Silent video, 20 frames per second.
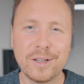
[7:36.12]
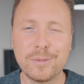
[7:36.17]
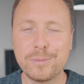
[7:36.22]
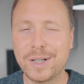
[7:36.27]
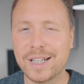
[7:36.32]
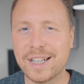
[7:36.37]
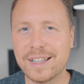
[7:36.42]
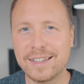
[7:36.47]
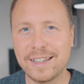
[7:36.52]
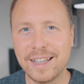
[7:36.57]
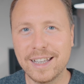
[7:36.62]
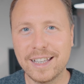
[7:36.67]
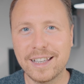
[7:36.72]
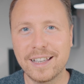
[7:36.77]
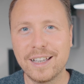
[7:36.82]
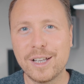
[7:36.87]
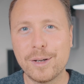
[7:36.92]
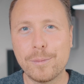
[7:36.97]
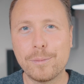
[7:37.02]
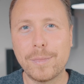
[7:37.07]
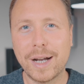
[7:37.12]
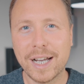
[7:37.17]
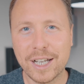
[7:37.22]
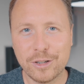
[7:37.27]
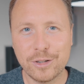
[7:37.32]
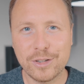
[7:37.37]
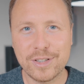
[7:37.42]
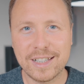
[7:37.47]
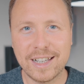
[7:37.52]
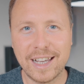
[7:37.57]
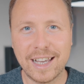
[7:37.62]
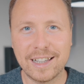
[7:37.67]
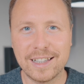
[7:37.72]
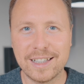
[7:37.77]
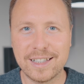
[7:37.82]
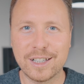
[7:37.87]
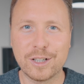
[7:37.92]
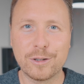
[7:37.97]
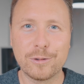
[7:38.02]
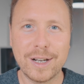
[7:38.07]
but I think Microscale
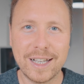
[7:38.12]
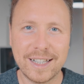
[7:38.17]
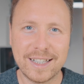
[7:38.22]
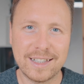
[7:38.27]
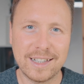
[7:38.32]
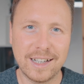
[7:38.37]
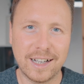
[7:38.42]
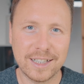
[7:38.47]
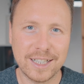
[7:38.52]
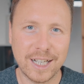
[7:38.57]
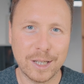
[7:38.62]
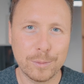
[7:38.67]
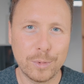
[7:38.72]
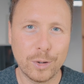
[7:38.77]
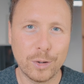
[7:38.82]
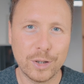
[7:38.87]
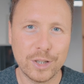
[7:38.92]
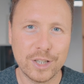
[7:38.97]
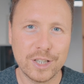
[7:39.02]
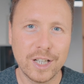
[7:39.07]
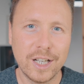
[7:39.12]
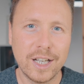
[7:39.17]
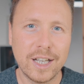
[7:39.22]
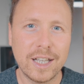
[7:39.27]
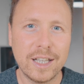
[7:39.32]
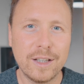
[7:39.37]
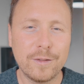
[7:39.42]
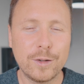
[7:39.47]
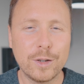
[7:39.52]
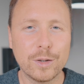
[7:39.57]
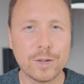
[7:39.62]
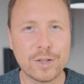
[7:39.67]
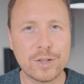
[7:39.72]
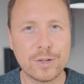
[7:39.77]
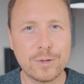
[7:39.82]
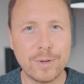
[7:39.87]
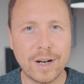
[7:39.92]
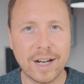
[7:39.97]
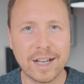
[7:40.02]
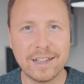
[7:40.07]
is a great starting point if you're
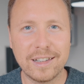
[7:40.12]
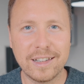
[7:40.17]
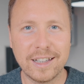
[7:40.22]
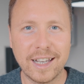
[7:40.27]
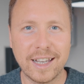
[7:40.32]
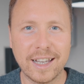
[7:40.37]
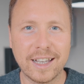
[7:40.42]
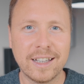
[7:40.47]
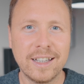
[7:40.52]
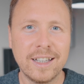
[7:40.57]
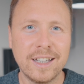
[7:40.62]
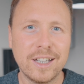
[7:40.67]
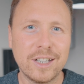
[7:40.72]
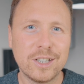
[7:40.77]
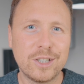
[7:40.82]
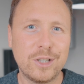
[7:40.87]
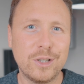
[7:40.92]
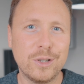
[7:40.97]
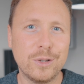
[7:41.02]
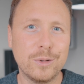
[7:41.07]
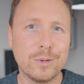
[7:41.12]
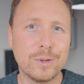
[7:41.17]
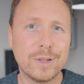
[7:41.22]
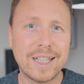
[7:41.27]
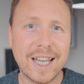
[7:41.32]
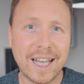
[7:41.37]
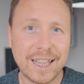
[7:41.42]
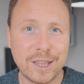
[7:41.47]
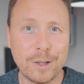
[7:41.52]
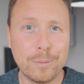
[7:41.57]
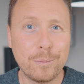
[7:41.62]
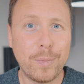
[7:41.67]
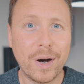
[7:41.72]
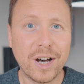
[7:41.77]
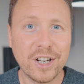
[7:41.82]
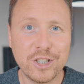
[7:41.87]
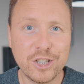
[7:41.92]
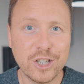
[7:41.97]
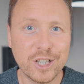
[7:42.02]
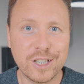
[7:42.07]
struggling to get the
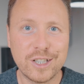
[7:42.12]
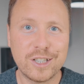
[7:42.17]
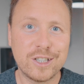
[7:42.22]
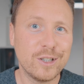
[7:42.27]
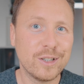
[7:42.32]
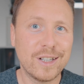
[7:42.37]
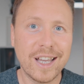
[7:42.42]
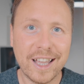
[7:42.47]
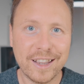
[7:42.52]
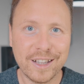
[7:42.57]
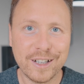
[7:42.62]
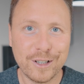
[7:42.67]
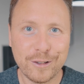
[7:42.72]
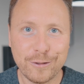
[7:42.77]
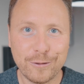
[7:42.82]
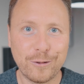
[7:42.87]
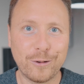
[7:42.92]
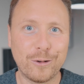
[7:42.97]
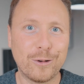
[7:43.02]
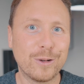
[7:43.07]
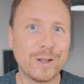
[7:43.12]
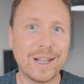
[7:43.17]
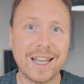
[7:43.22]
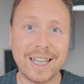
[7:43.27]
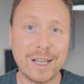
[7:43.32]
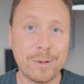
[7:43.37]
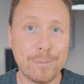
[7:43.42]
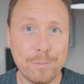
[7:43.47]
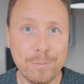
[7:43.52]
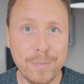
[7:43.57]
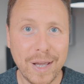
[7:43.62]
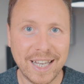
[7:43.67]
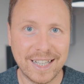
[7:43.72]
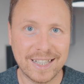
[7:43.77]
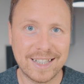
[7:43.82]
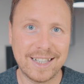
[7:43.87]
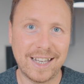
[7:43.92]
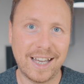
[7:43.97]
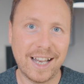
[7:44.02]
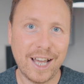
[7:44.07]
budget together for like a big
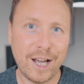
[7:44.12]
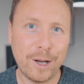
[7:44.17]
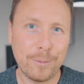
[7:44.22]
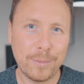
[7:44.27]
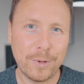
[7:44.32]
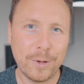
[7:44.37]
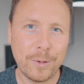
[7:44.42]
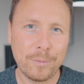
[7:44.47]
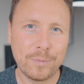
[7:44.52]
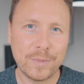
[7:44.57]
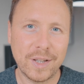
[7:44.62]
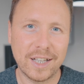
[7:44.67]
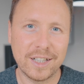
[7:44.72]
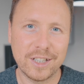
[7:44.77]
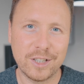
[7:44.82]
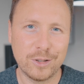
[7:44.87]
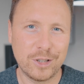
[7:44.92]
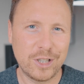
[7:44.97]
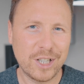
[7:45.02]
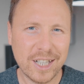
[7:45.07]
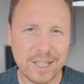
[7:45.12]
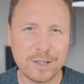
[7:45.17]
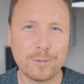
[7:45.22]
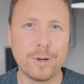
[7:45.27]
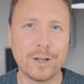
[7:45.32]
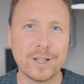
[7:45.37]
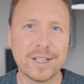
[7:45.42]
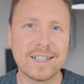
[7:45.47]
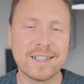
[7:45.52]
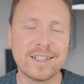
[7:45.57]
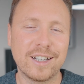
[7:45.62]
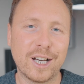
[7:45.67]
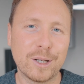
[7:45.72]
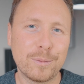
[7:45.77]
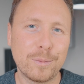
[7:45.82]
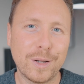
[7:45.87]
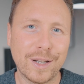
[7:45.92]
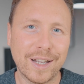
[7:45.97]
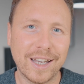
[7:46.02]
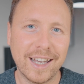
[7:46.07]
setup and you just want to start
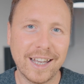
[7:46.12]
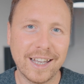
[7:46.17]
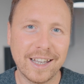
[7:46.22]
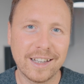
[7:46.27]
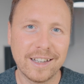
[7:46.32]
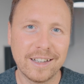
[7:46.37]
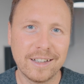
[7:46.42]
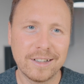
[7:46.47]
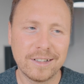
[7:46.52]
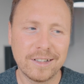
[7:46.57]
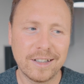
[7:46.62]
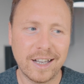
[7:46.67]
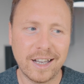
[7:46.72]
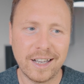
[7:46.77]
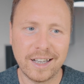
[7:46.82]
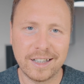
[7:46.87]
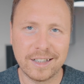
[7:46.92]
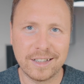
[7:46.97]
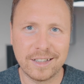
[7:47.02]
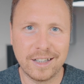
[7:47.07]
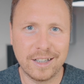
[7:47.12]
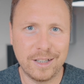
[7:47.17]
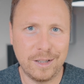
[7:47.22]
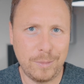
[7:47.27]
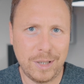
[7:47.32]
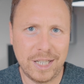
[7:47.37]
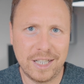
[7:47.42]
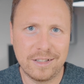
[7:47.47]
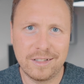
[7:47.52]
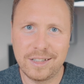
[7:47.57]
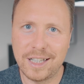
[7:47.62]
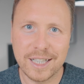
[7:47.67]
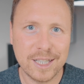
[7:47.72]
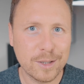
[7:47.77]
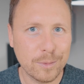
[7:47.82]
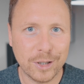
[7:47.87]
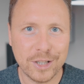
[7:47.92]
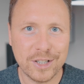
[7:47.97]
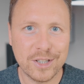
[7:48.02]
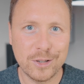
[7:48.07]
playing. And I mean, that's
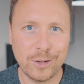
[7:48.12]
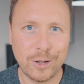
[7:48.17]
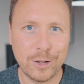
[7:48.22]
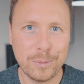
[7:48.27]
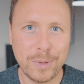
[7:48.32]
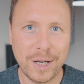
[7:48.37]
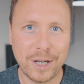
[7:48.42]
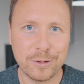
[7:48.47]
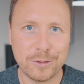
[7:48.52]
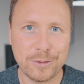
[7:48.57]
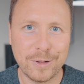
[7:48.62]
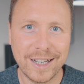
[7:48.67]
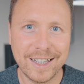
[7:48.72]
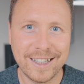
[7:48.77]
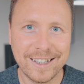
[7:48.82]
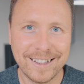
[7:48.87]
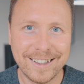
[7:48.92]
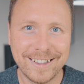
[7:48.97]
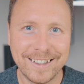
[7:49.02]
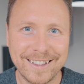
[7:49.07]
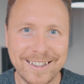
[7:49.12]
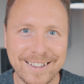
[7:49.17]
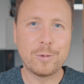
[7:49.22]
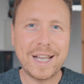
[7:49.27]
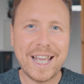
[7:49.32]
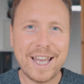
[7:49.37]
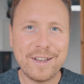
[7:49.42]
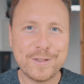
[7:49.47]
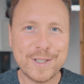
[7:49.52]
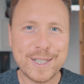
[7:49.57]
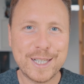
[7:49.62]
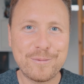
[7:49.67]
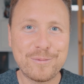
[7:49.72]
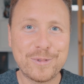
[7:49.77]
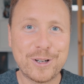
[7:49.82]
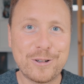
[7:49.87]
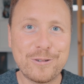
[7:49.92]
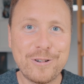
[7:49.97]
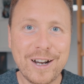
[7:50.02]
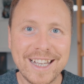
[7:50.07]
what it's all about, right? We have some
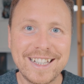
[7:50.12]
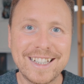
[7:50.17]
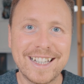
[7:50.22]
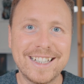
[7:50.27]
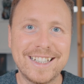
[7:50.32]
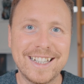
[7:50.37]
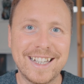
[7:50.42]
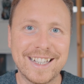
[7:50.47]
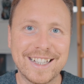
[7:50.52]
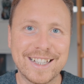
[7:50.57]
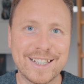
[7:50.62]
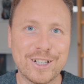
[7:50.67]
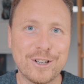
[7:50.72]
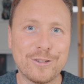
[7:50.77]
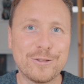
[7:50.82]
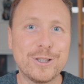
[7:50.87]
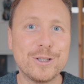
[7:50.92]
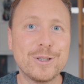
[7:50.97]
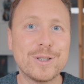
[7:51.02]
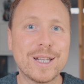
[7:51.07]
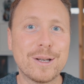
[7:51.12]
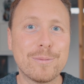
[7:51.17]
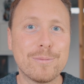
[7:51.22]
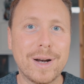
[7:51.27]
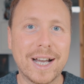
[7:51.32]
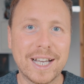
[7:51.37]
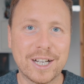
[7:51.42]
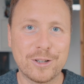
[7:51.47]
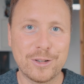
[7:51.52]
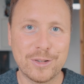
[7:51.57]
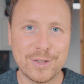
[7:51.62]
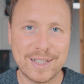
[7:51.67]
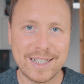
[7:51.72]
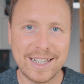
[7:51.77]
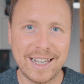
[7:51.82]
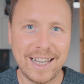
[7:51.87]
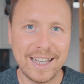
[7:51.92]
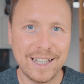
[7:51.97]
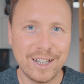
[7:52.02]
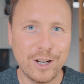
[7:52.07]
great ideas of using
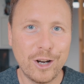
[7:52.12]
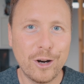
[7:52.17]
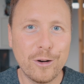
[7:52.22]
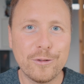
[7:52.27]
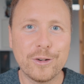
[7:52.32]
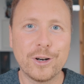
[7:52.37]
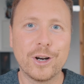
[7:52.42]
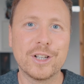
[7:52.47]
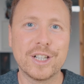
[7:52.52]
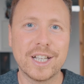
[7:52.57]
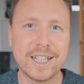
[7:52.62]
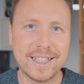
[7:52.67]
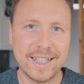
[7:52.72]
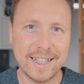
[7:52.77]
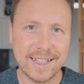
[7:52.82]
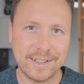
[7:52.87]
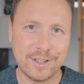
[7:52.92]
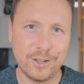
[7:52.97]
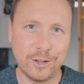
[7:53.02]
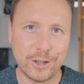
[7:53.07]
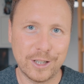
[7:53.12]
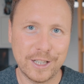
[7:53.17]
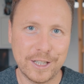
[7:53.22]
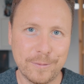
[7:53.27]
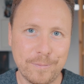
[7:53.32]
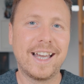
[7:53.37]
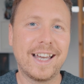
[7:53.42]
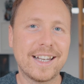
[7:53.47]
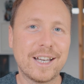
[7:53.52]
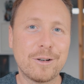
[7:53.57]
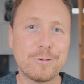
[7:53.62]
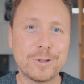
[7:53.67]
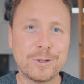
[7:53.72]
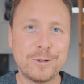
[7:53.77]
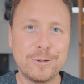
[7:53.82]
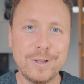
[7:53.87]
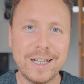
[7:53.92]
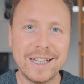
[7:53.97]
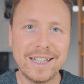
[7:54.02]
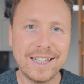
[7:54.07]
Microscale over on our Discord, and I would
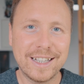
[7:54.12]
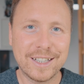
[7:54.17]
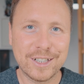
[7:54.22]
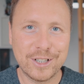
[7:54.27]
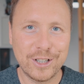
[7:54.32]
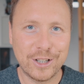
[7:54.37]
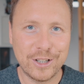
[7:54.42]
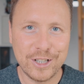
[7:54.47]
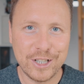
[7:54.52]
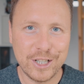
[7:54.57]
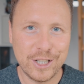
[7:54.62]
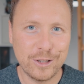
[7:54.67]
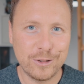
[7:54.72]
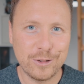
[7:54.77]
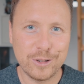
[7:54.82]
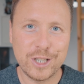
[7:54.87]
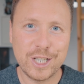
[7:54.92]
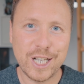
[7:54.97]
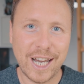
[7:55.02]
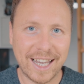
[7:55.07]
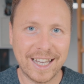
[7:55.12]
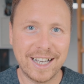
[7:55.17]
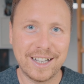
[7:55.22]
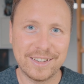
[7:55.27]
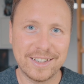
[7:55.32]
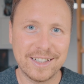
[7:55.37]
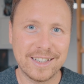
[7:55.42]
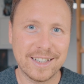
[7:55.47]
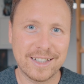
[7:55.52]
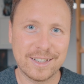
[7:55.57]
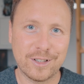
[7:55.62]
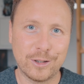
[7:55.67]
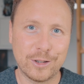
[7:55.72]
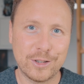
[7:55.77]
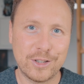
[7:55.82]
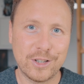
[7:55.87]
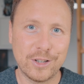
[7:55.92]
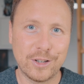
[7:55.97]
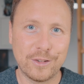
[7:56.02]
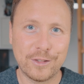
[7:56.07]
really encourage you to check out the Discord
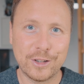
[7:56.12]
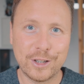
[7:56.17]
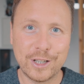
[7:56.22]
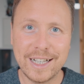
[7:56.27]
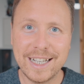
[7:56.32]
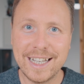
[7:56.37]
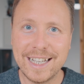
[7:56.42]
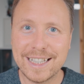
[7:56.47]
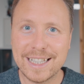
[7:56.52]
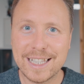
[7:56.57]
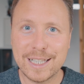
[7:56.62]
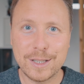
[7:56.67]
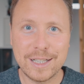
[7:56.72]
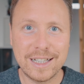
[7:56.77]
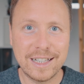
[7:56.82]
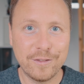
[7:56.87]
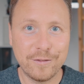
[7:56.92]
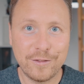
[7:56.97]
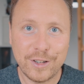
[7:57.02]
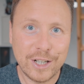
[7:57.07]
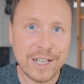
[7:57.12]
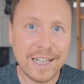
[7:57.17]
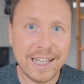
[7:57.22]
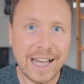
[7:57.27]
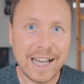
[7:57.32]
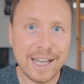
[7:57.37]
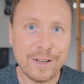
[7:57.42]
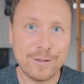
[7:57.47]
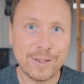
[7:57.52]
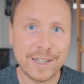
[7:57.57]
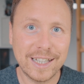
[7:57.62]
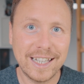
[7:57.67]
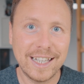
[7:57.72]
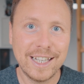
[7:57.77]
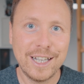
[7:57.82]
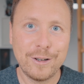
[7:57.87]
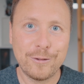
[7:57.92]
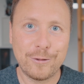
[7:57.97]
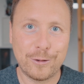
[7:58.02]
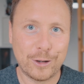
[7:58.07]
server. It's very lively
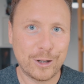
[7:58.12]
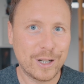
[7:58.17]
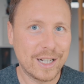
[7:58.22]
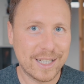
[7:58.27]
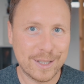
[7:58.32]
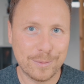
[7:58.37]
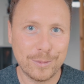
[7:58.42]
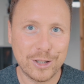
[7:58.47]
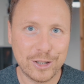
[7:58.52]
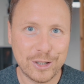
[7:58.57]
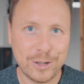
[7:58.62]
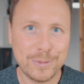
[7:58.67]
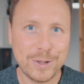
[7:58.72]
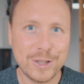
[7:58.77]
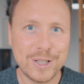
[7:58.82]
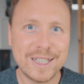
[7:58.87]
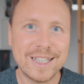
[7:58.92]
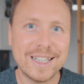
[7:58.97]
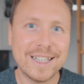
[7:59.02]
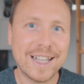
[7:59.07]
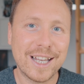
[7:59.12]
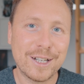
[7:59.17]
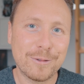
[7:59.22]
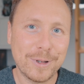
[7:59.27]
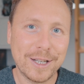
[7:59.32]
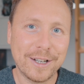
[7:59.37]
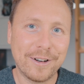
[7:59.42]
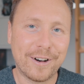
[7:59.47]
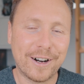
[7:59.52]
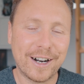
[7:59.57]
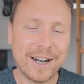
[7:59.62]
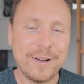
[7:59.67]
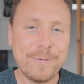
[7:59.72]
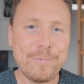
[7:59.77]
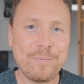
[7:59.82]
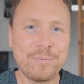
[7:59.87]
for a small community that we are.